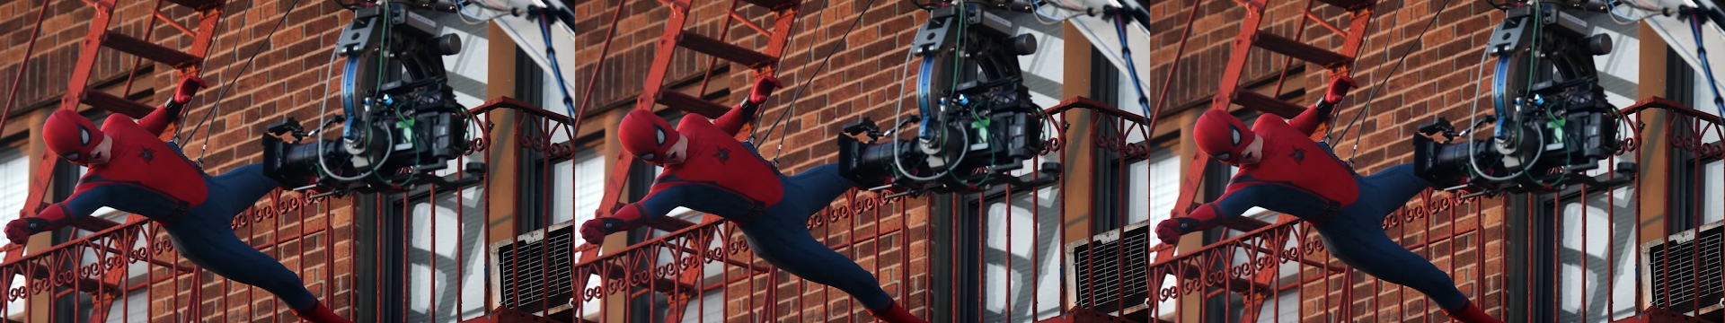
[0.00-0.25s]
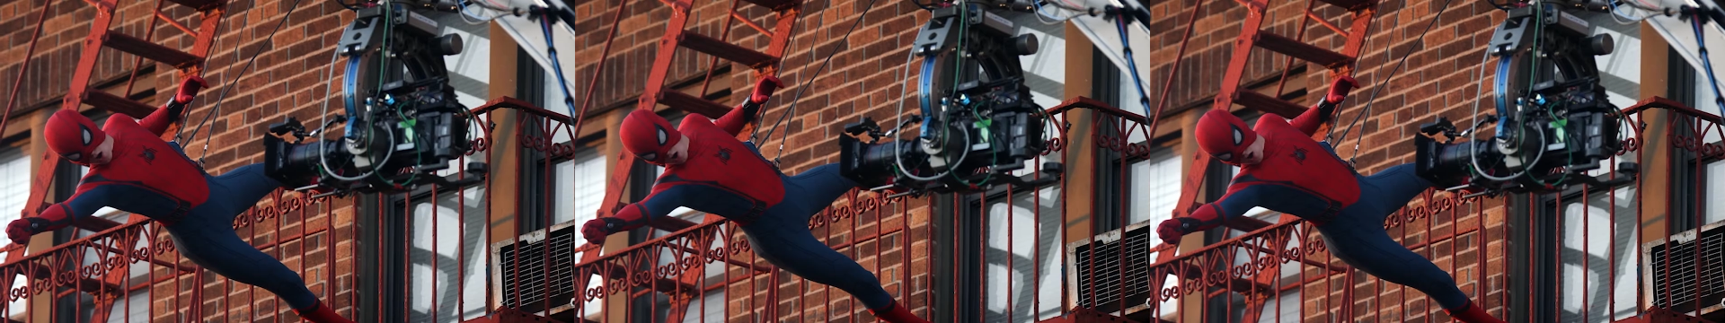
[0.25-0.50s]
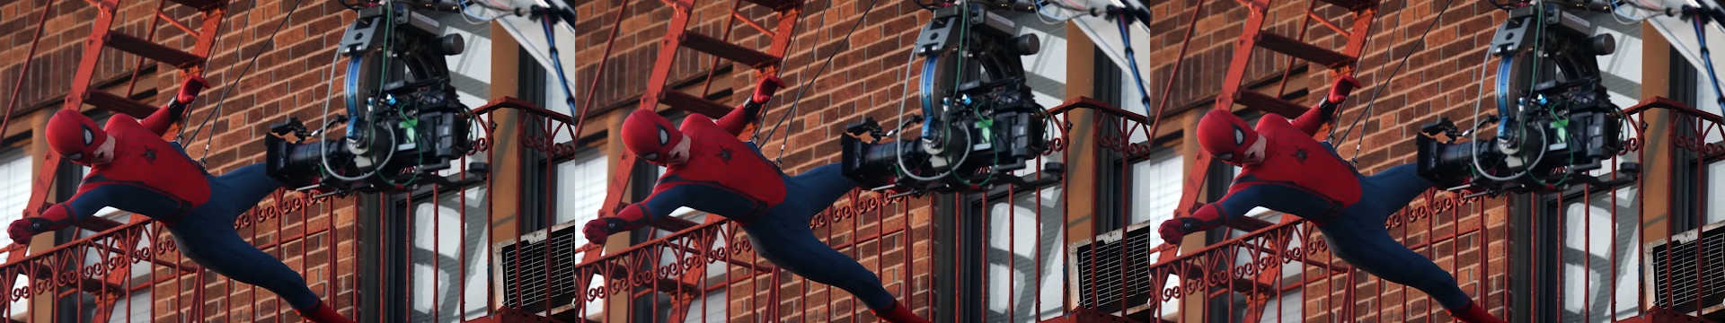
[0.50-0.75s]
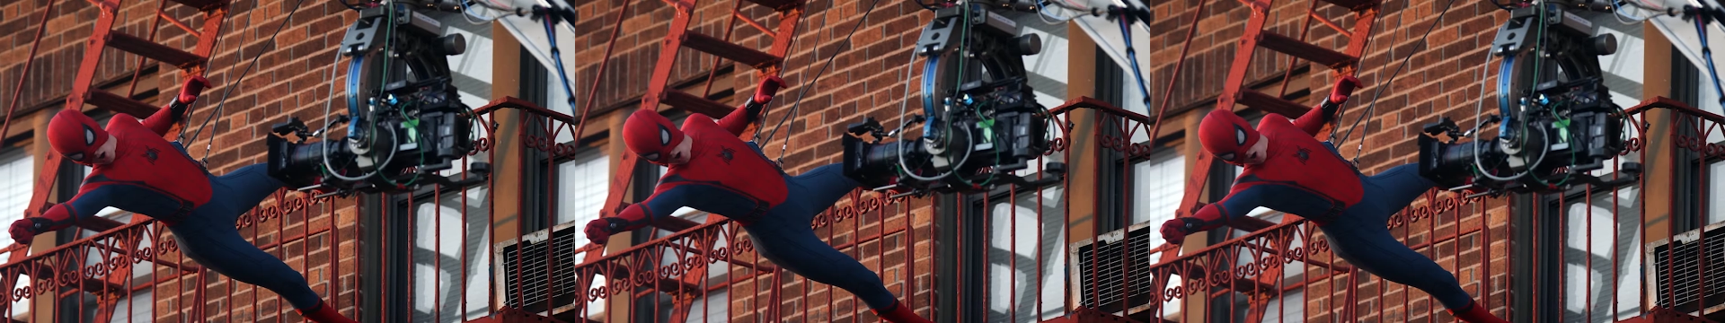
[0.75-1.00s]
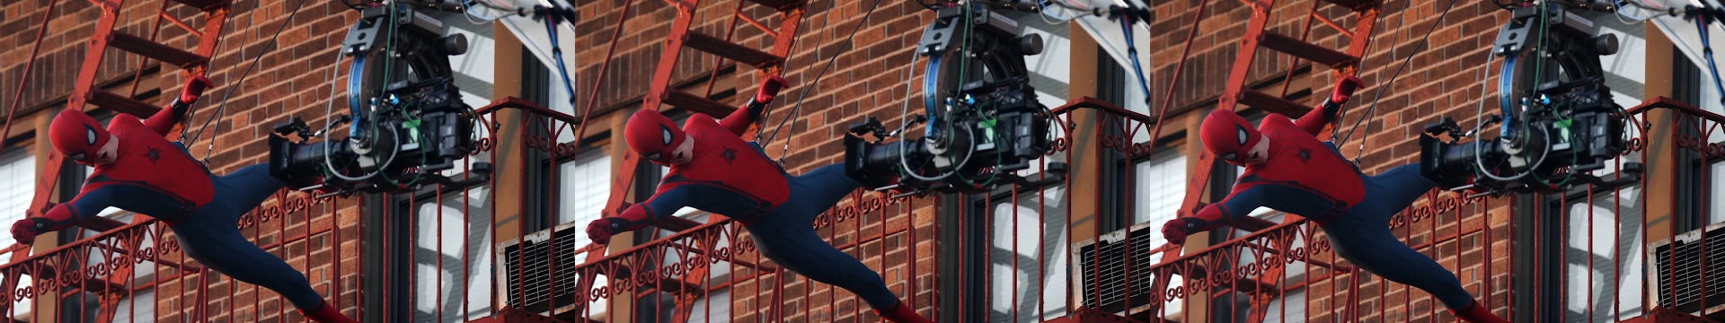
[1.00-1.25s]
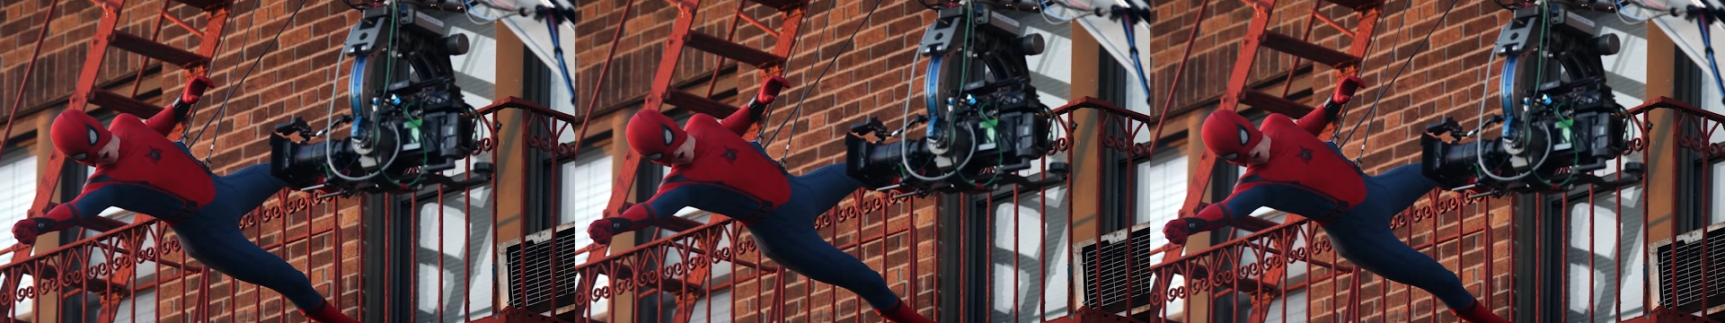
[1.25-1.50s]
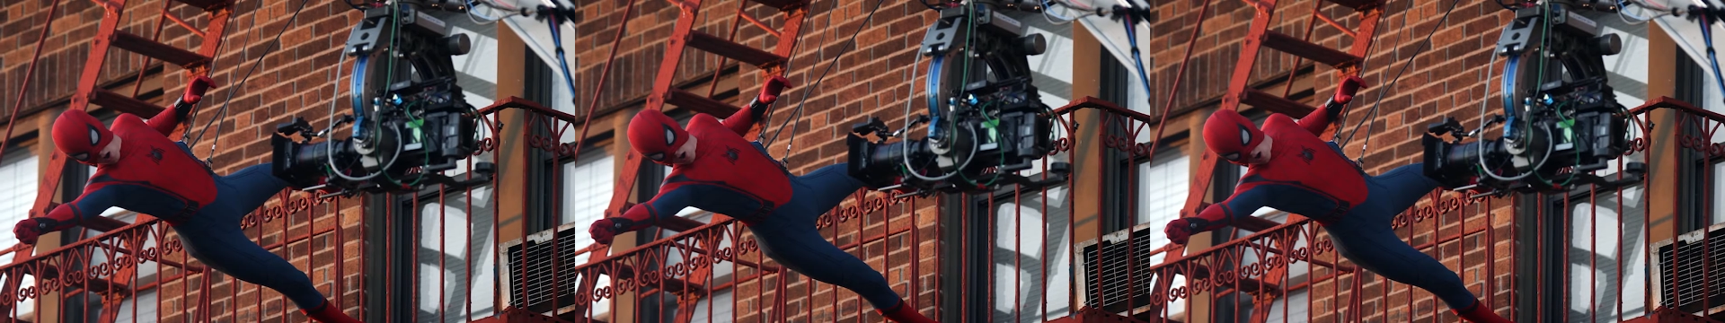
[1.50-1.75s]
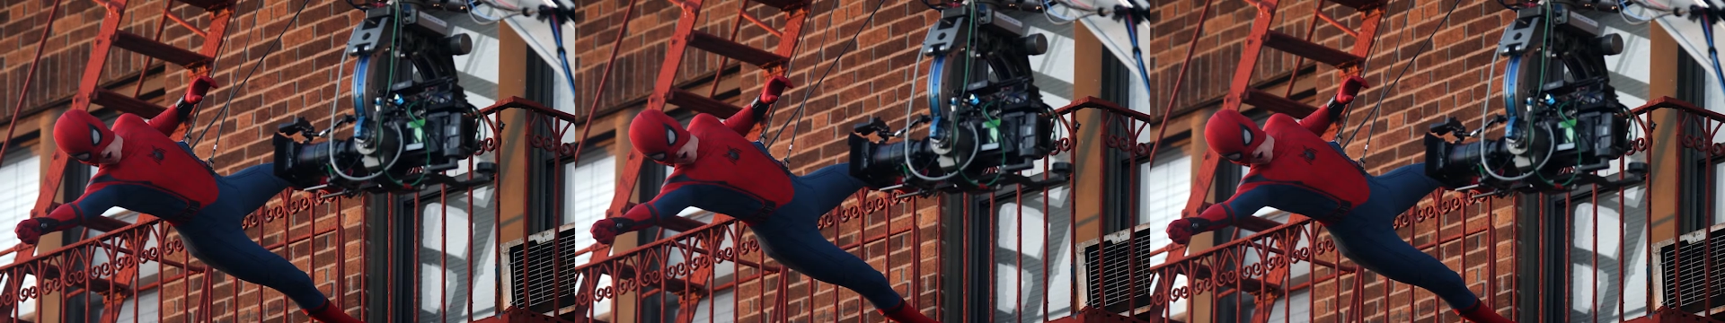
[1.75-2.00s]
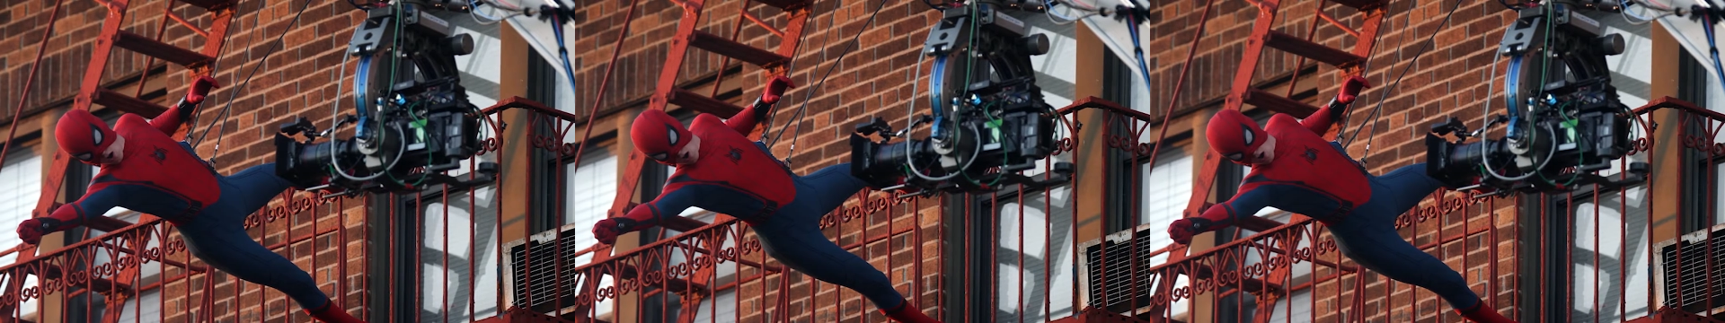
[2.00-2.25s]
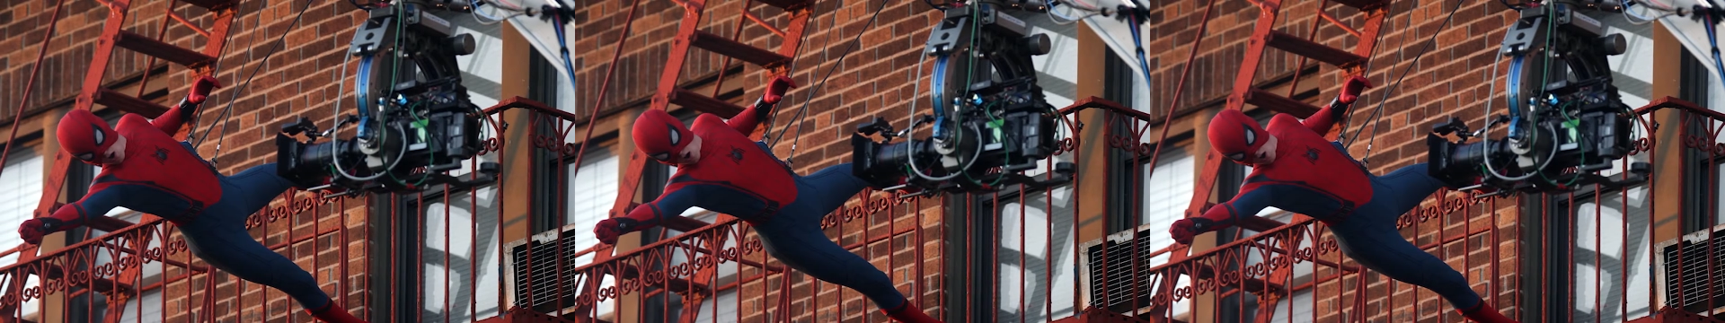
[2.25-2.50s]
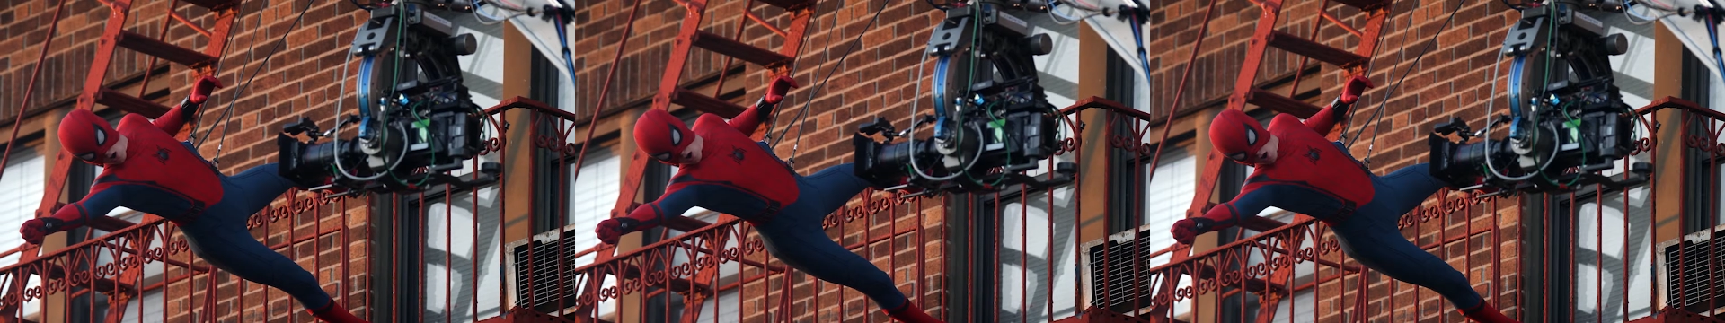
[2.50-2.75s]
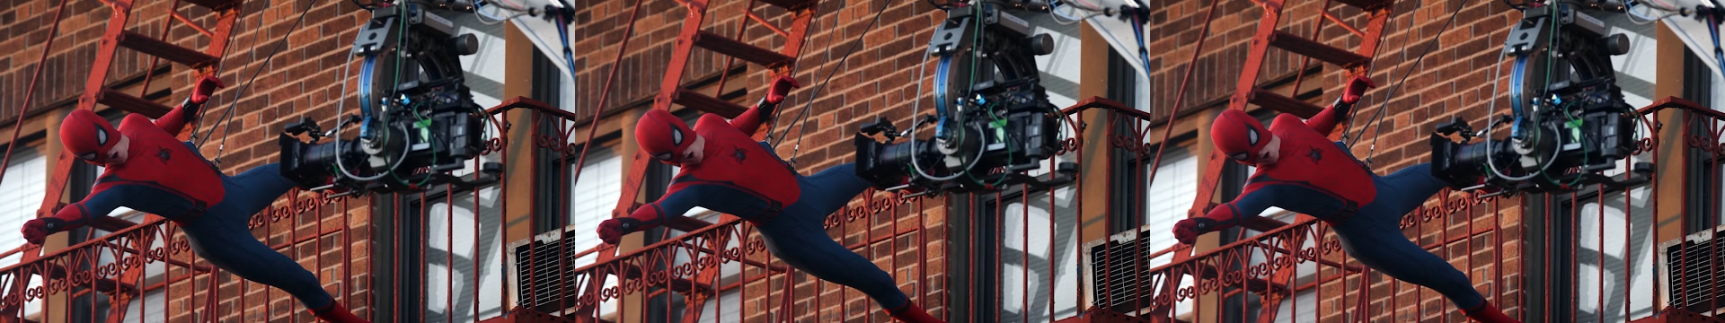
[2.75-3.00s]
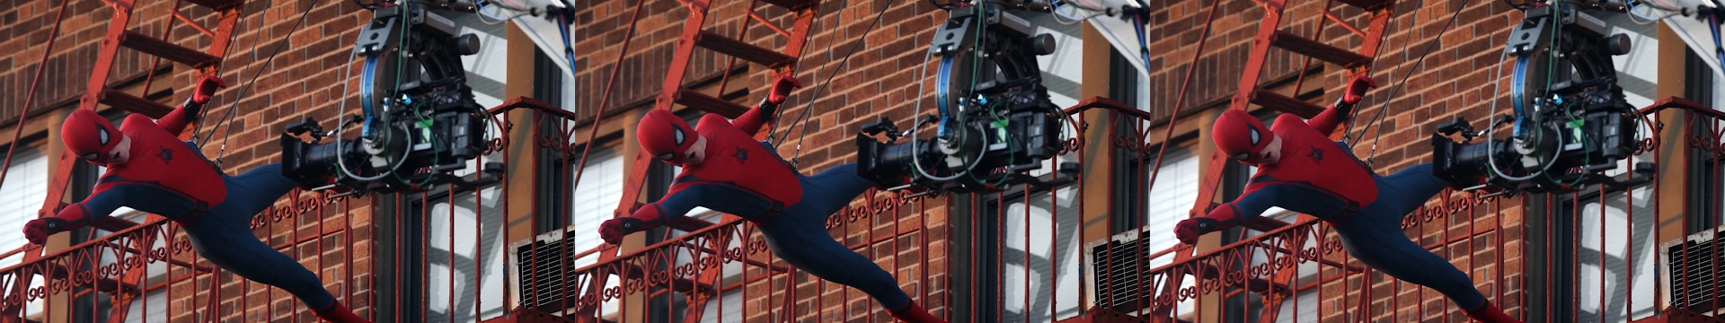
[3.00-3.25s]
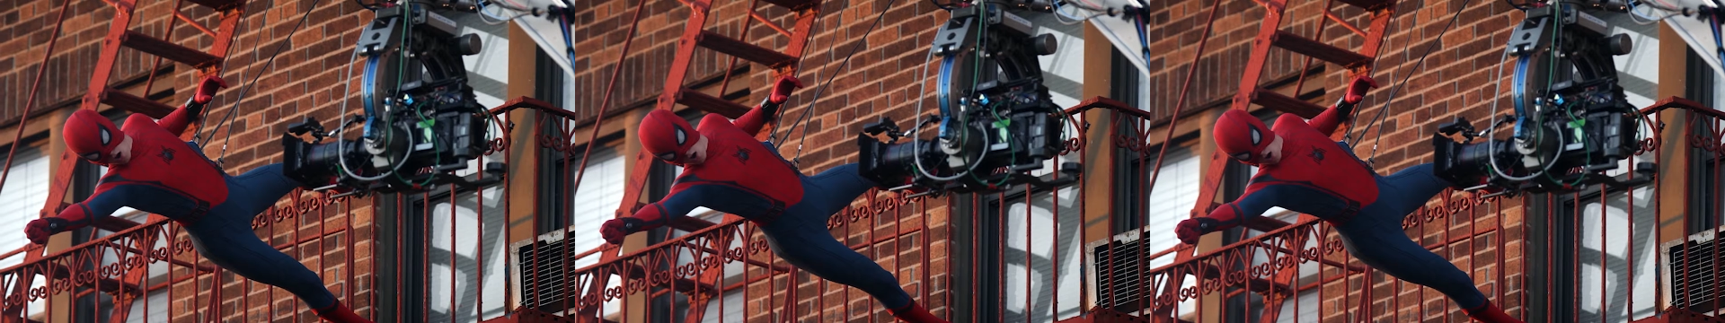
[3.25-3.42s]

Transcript: [unreadable: no face in view]